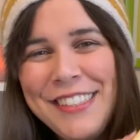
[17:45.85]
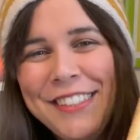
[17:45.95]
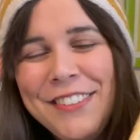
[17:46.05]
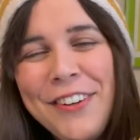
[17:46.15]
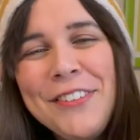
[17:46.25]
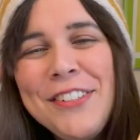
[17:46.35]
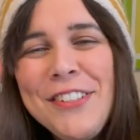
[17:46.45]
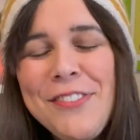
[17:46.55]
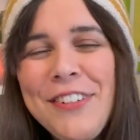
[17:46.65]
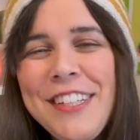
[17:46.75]
So it was
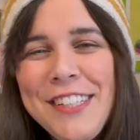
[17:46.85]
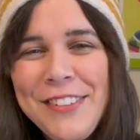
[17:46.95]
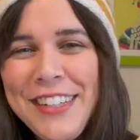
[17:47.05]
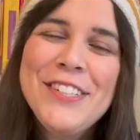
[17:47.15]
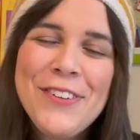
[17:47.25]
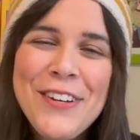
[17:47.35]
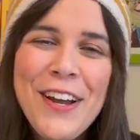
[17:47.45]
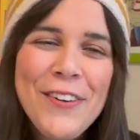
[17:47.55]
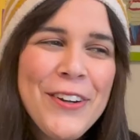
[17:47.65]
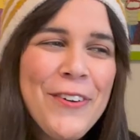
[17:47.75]
just really sweet. So now
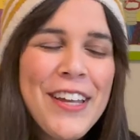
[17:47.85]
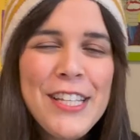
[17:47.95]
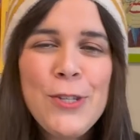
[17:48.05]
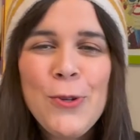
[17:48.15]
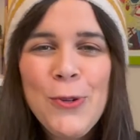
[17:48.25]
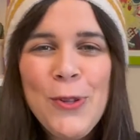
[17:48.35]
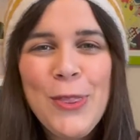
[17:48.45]
we're going to